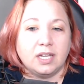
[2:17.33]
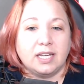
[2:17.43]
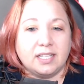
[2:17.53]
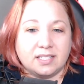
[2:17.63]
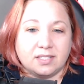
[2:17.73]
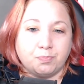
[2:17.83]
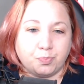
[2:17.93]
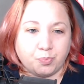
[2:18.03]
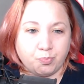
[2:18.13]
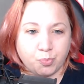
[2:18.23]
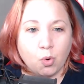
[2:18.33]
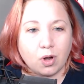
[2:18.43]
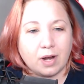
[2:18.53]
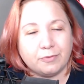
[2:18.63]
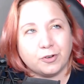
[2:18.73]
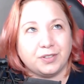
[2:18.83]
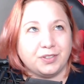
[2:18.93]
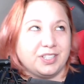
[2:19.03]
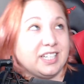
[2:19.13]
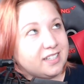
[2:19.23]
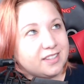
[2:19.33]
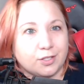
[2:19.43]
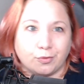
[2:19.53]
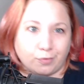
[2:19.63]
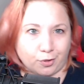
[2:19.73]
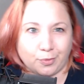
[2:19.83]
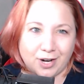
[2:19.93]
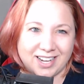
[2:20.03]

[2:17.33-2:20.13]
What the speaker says: it's more of a leak than a rumor,